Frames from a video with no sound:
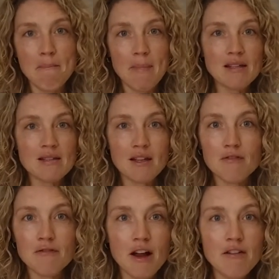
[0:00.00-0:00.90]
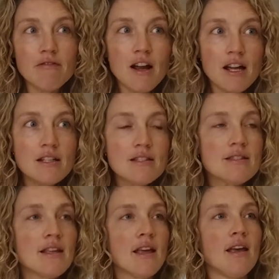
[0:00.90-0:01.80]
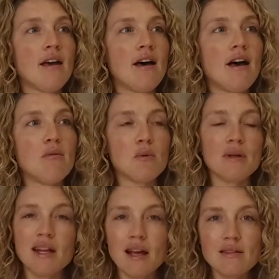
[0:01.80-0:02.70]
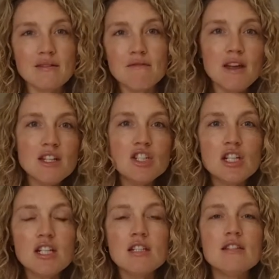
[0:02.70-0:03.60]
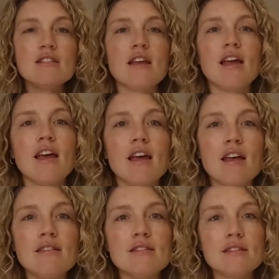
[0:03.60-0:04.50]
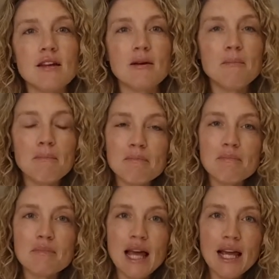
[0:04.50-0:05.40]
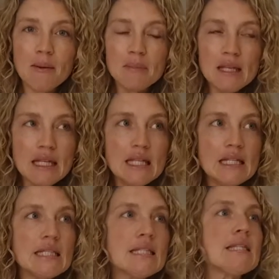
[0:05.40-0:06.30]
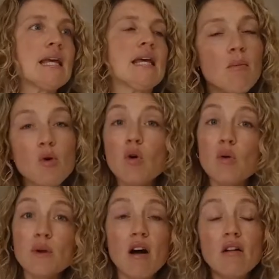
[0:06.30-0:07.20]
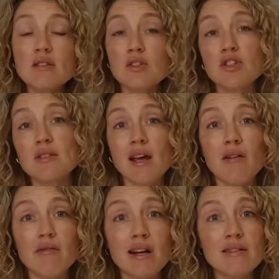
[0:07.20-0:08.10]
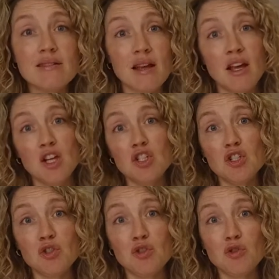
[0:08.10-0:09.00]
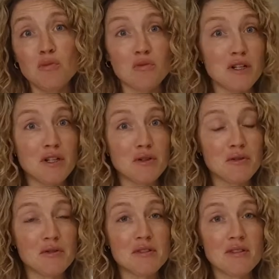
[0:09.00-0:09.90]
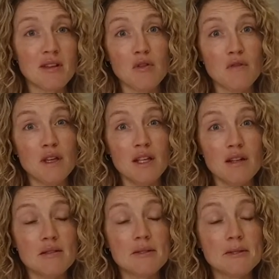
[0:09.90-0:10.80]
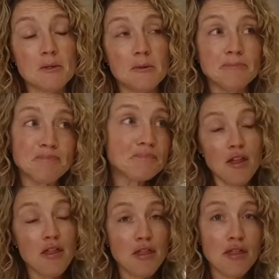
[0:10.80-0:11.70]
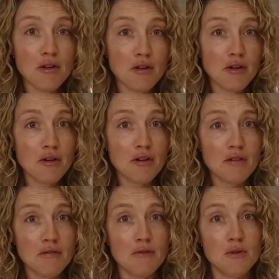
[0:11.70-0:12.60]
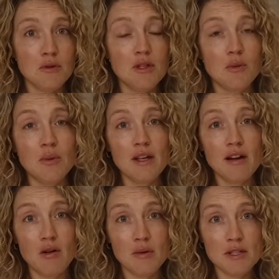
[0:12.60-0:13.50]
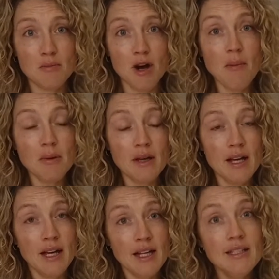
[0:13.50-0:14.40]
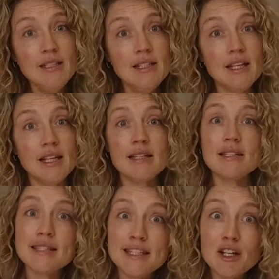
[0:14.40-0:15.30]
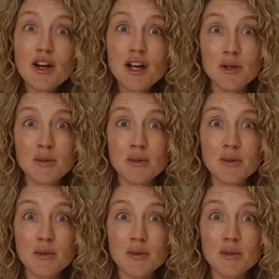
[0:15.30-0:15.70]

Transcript: Mexican fried rice, where we can add some veggies and some black beans. Yep. Or we also just add rice to burritos or fajitas. So the third food that we always prep is steel cut